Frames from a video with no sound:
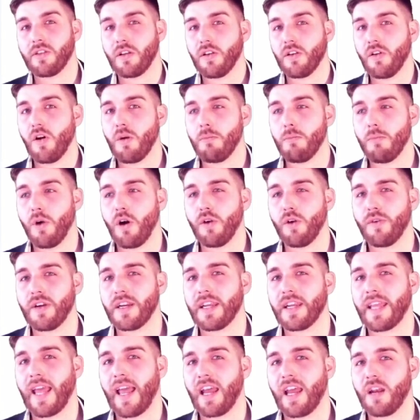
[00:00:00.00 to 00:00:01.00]
a lot more
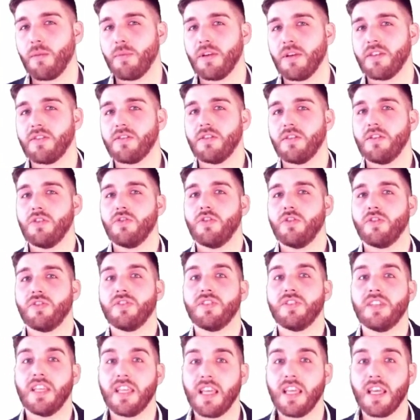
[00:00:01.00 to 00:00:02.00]
in cannabis than
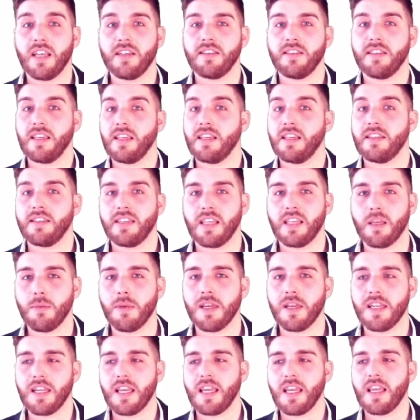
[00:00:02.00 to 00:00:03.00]
just THC,
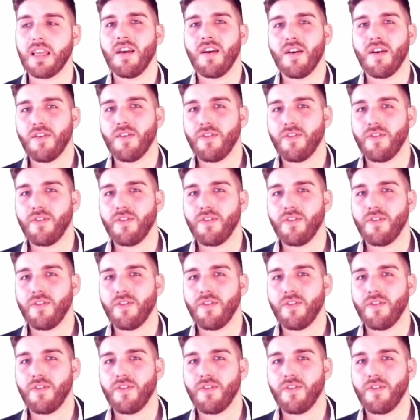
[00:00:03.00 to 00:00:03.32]
CBD,